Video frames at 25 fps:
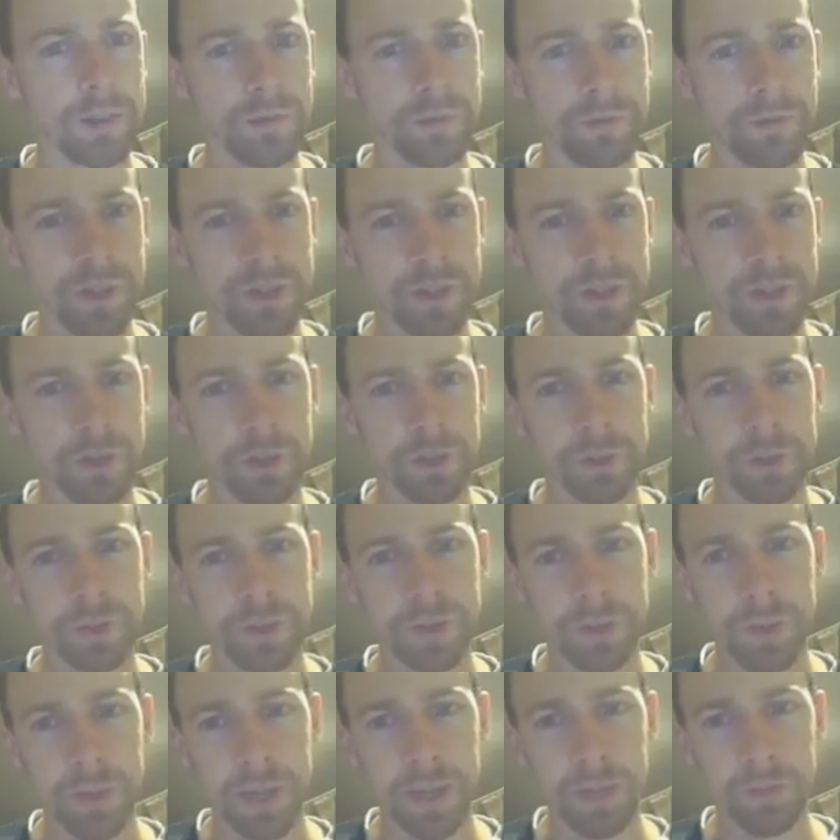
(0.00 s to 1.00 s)
threshold them
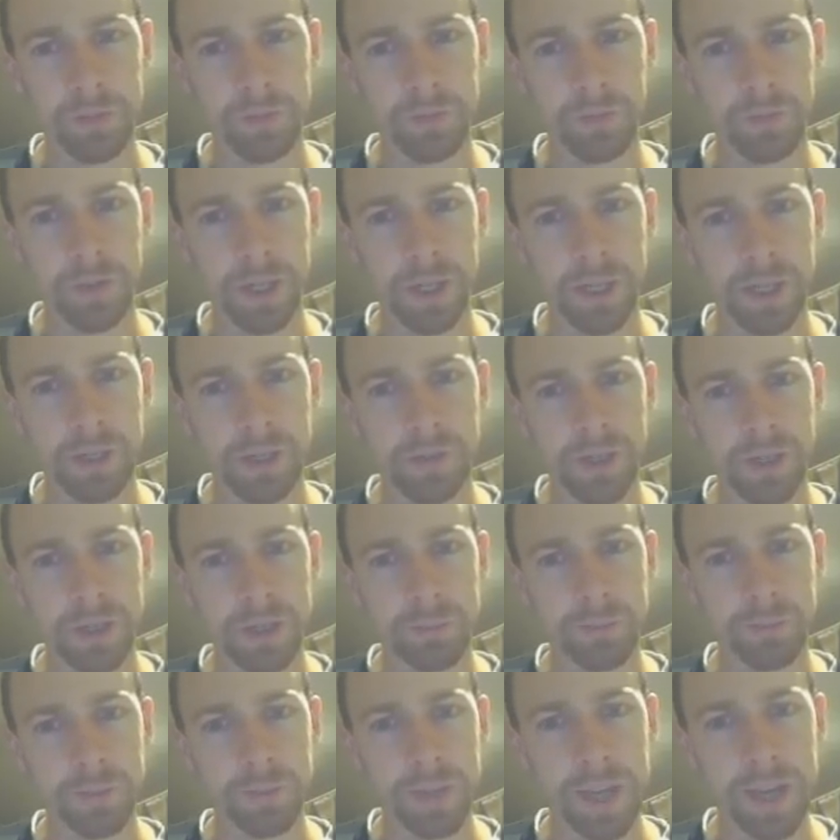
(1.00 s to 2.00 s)
to make them really,
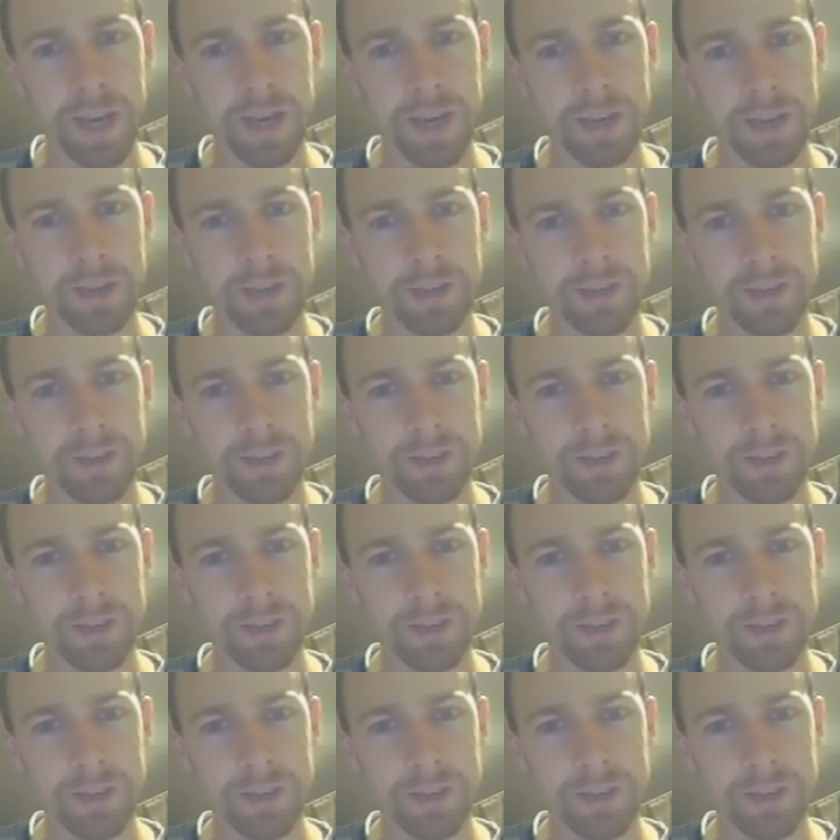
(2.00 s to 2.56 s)
really black